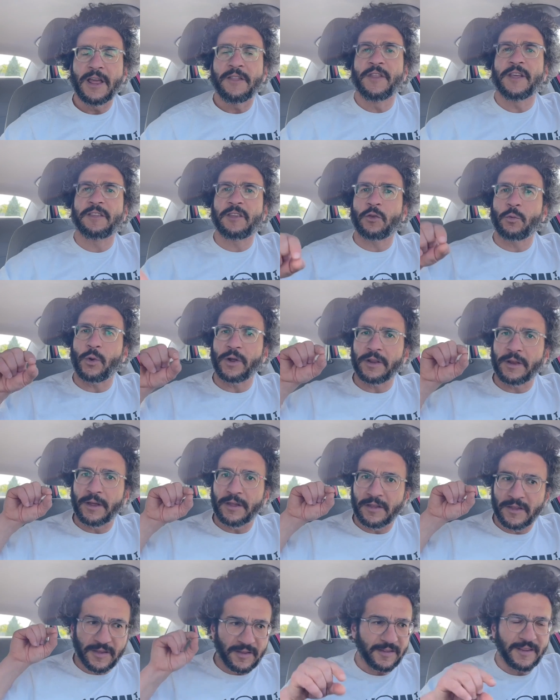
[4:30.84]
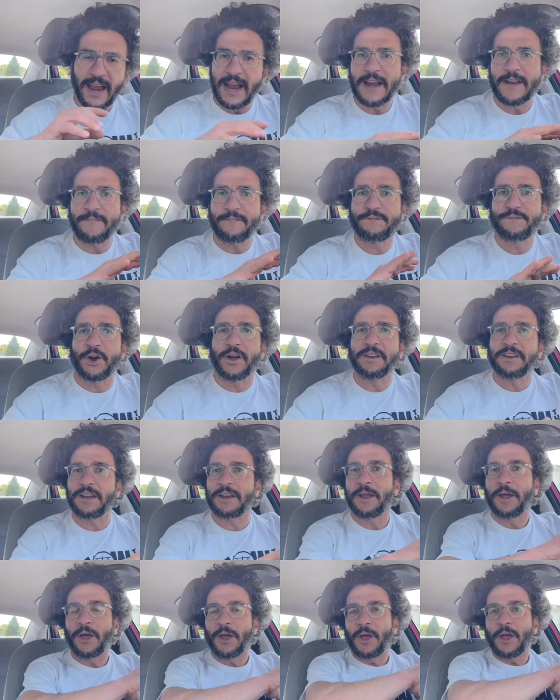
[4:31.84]
This is what
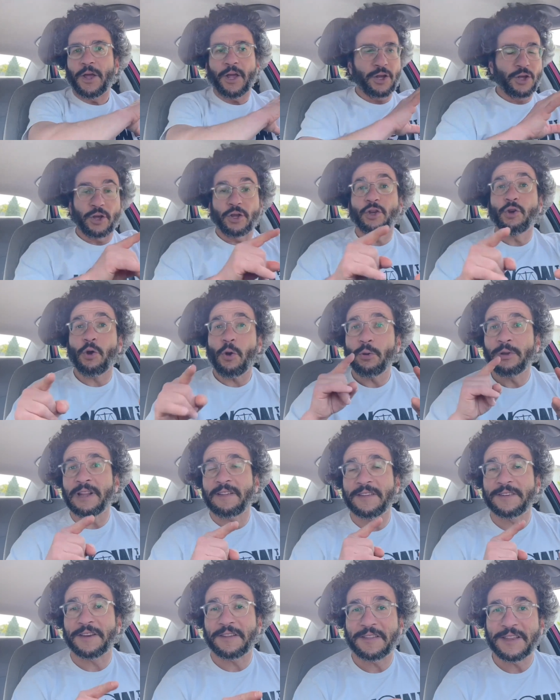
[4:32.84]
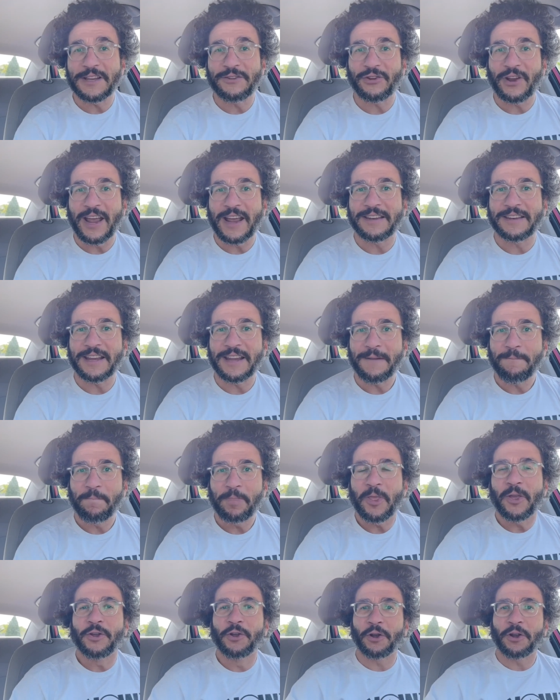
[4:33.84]
state-funded... You go listen to CJAD,
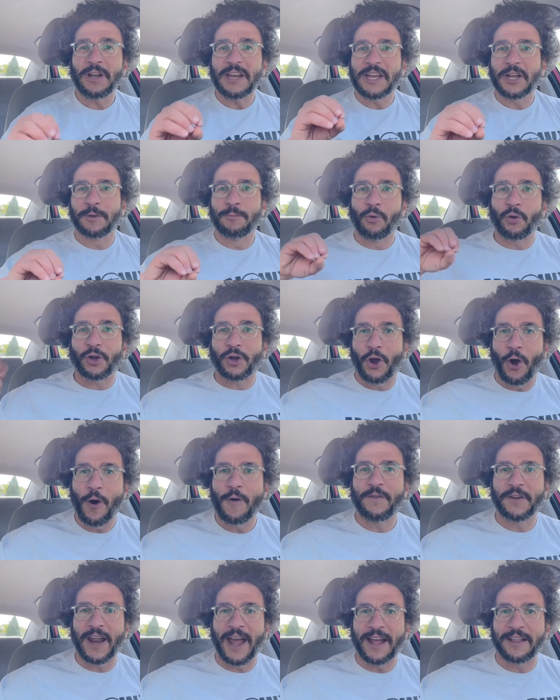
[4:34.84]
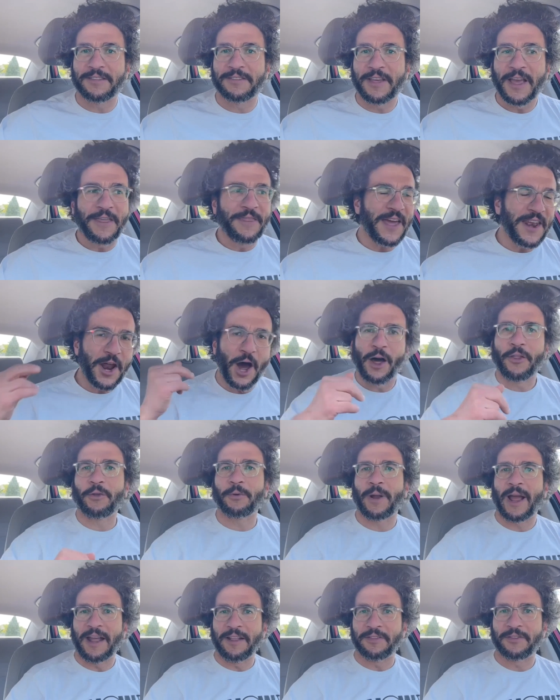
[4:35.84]
you're going to hear more COVID ads than
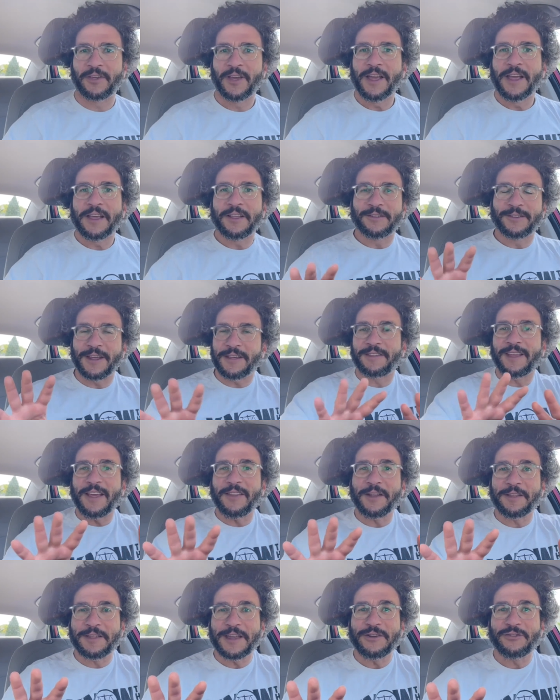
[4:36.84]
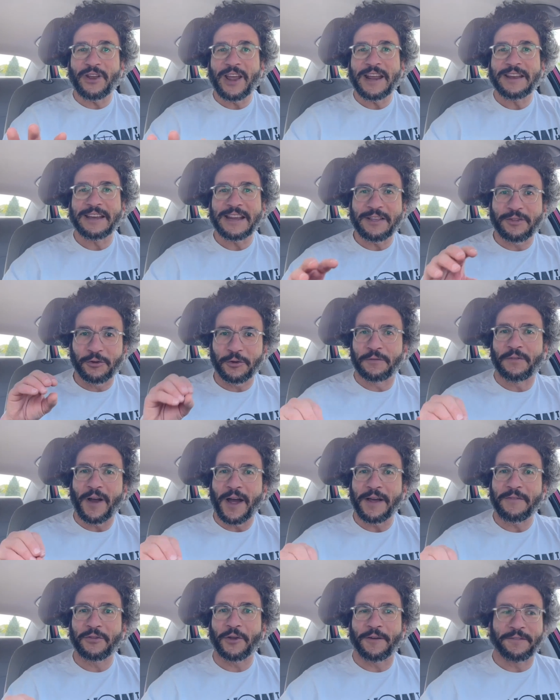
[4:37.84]
other ads. To say that CJAD
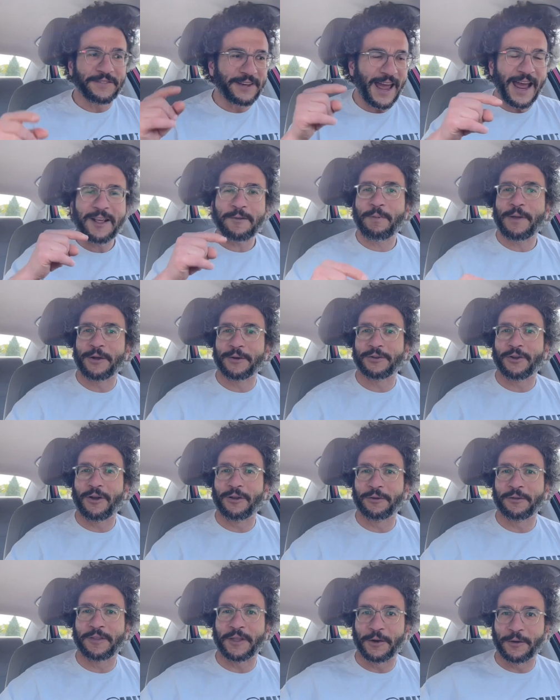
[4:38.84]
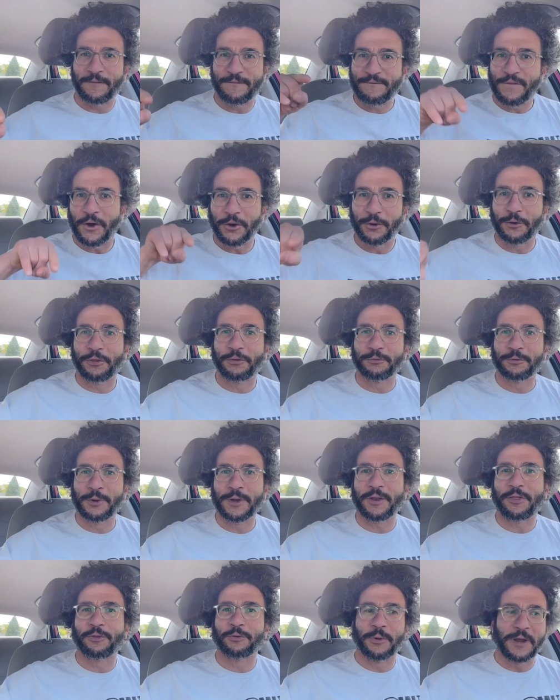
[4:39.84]
survives off taxpayer dollars that are funneled
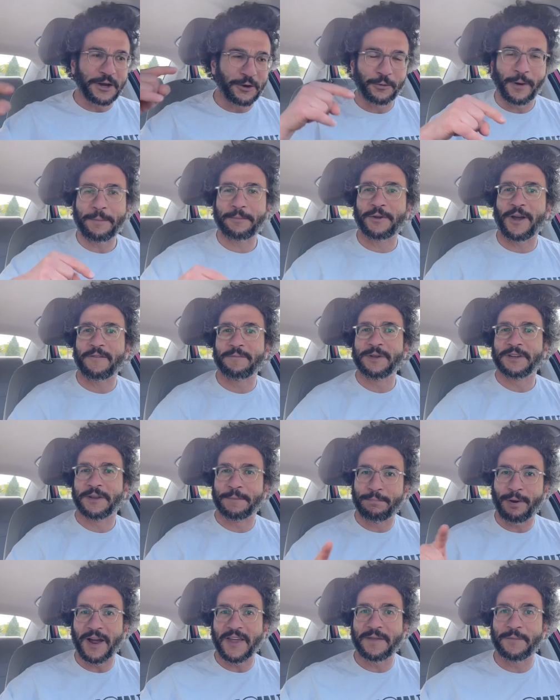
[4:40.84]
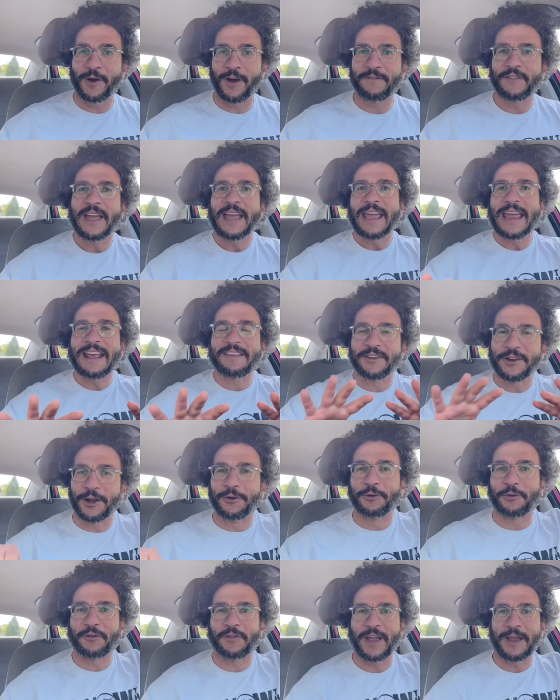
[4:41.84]
through a corrupt government to buy them off is an
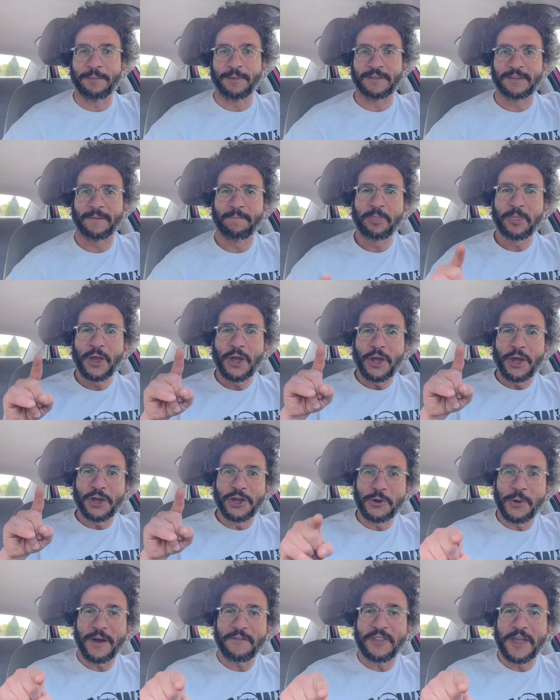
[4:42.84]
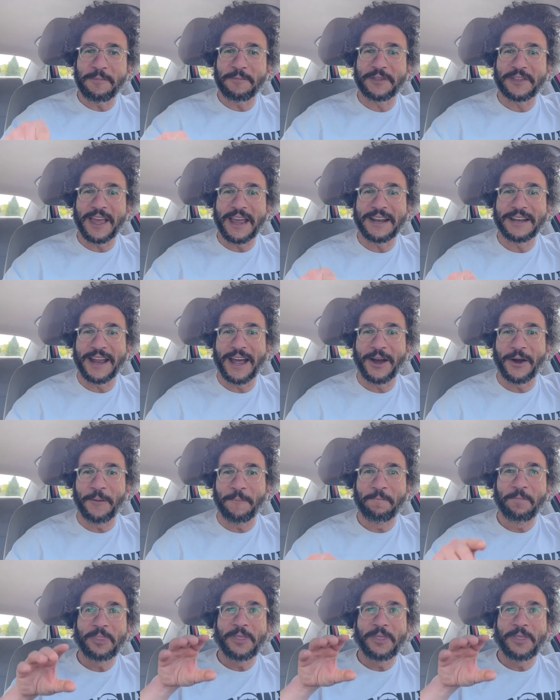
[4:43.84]
understatement. You have them saying now